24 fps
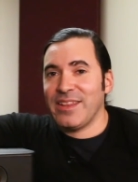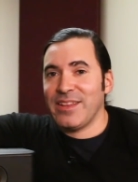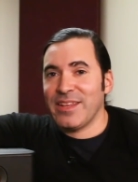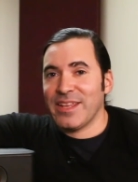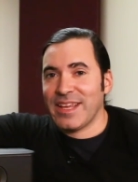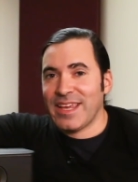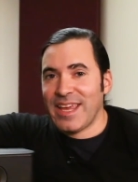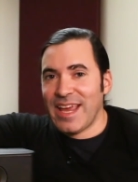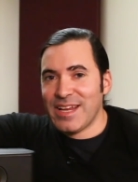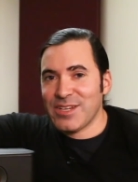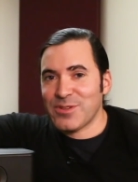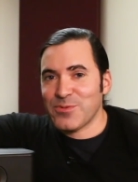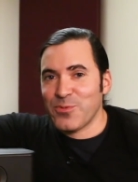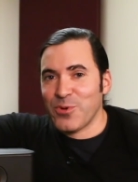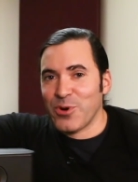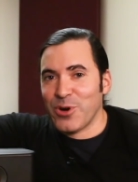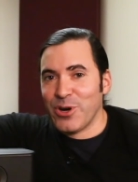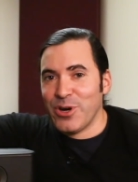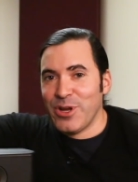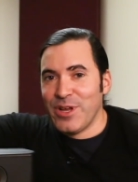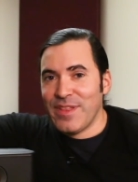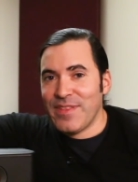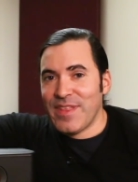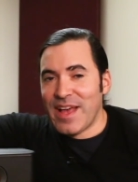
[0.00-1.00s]
And in the case
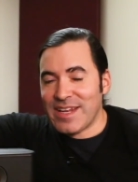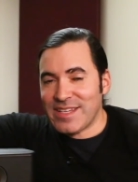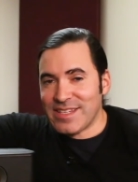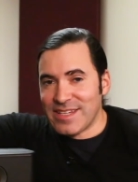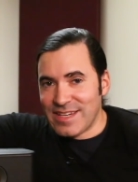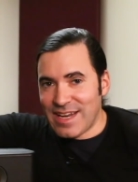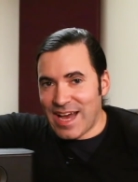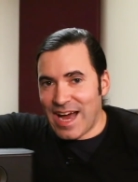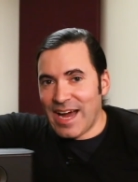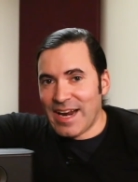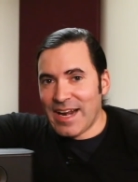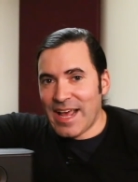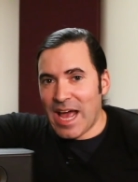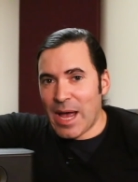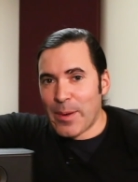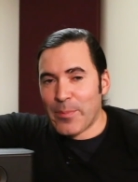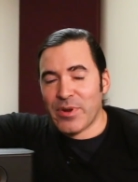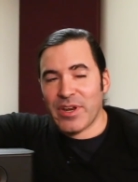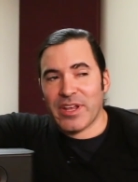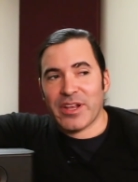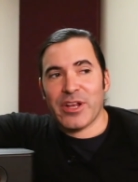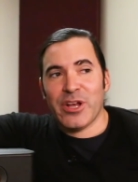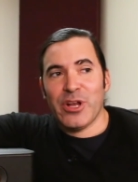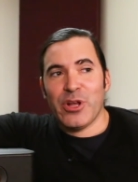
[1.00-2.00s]
where that's not
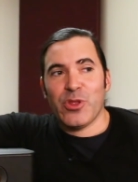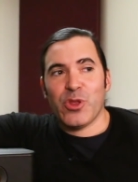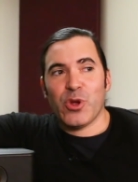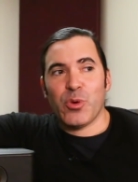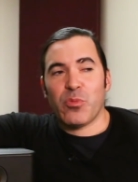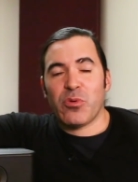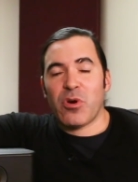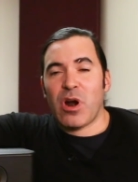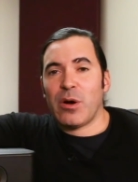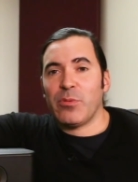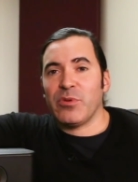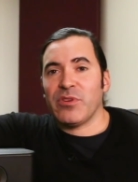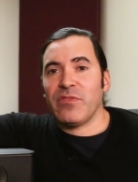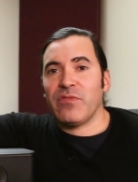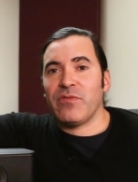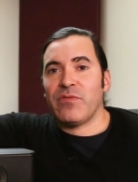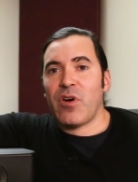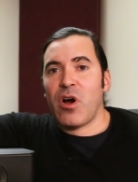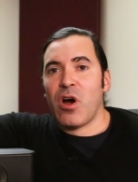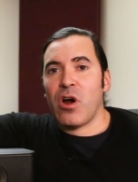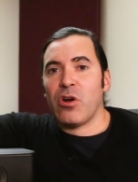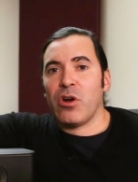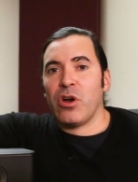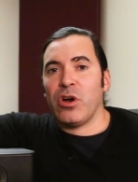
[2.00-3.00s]
happening, they're probably
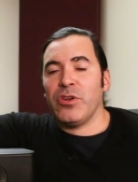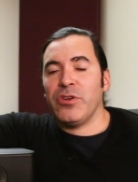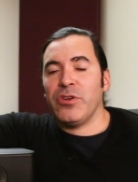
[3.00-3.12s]
far